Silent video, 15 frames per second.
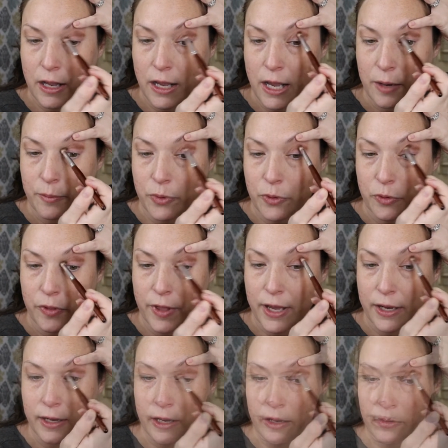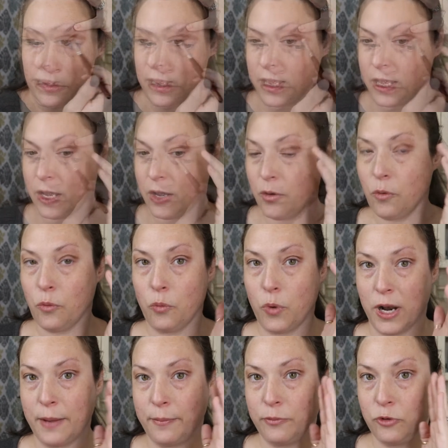and pull that down.
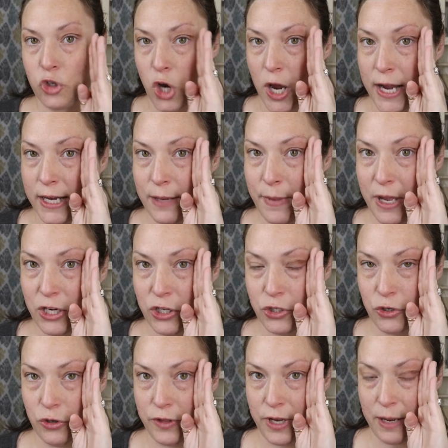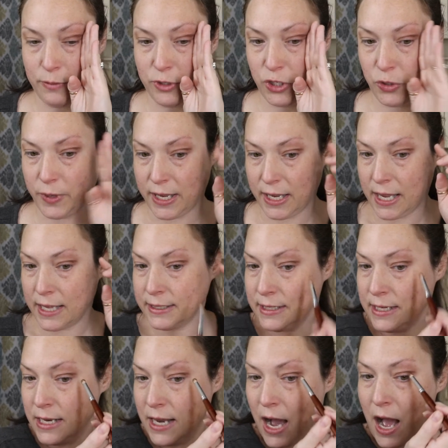What I'm trying to make sure that I'm doing is
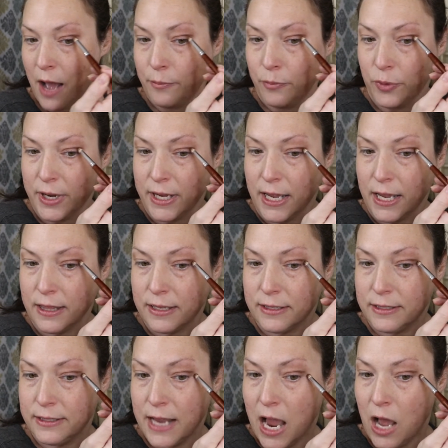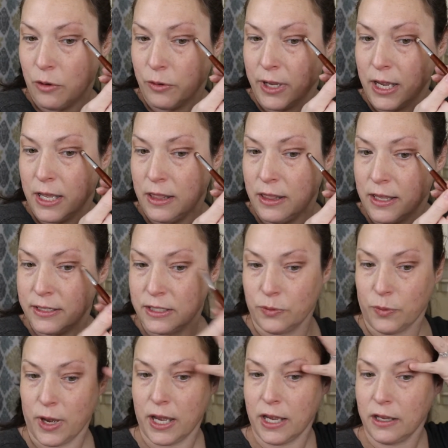not bringing this down this
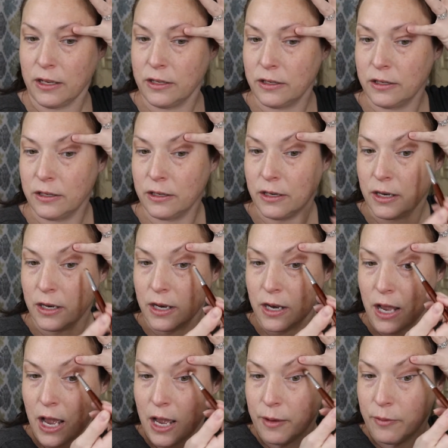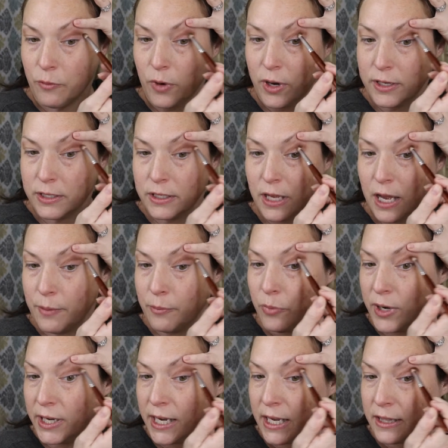way. I'm
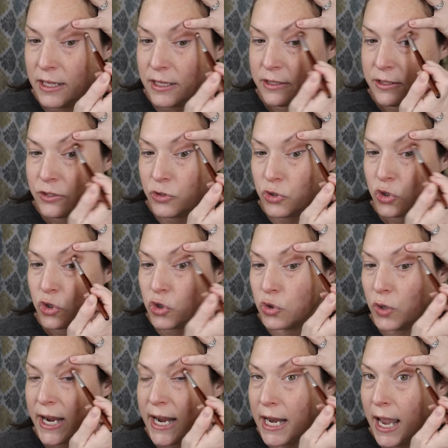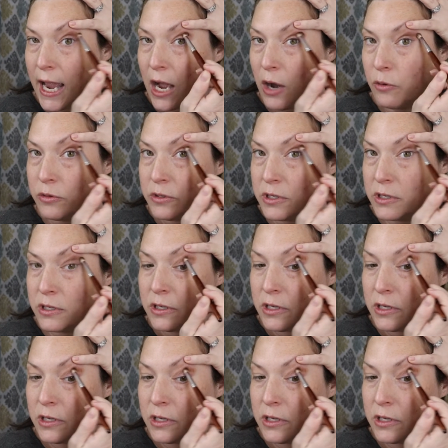bringing this straight out,